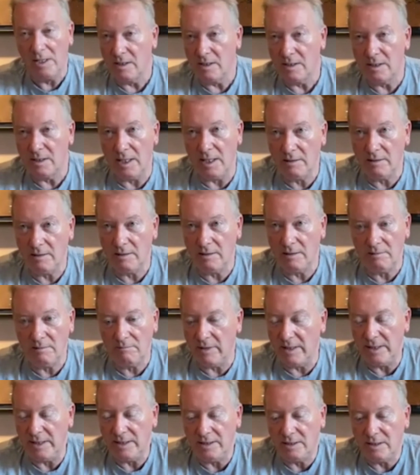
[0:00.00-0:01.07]
then
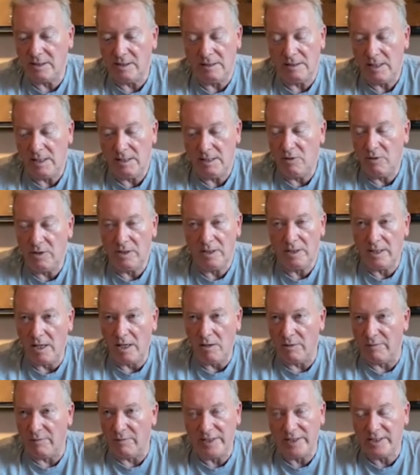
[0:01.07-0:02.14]
he's he, we'll go.
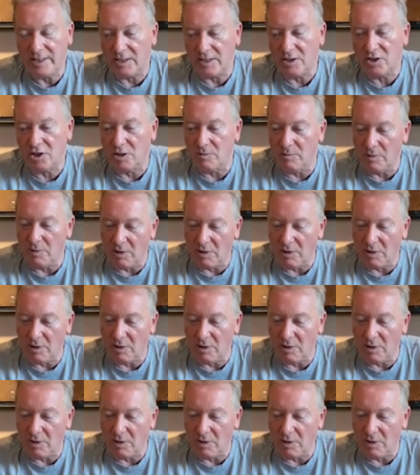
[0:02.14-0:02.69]
If he says tomorrow,